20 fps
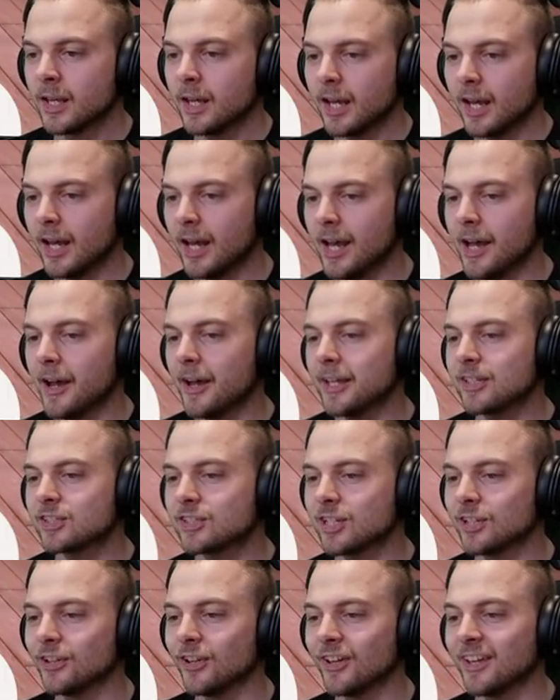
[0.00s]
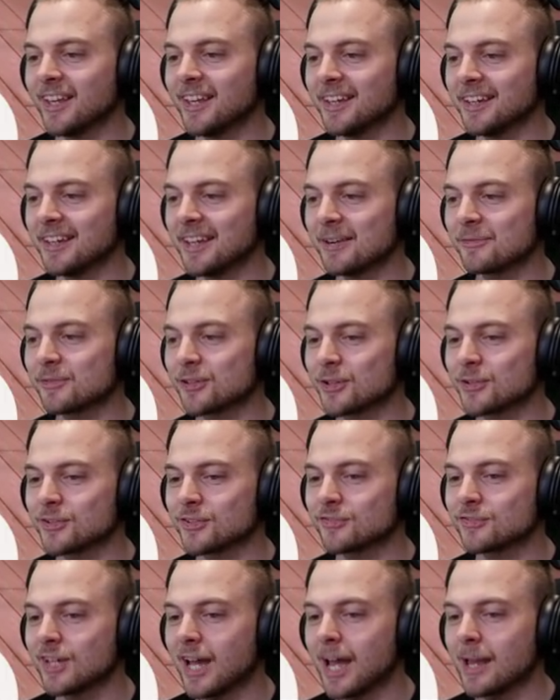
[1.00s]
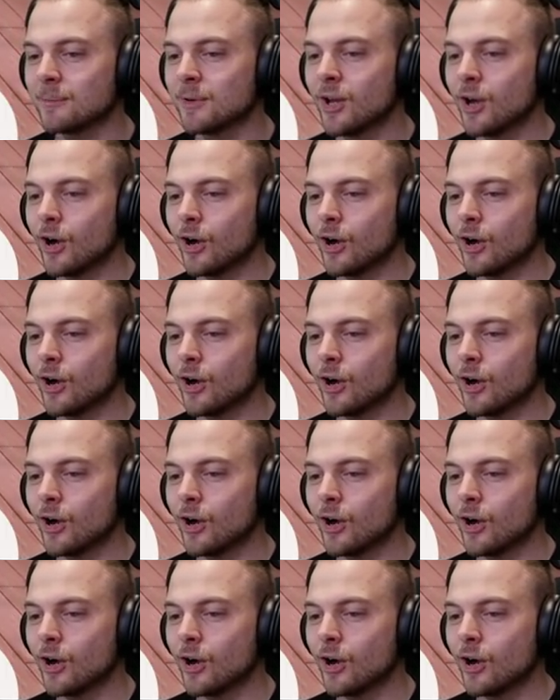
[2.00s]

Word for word: Uh, he's still not here yet for the hundredth time.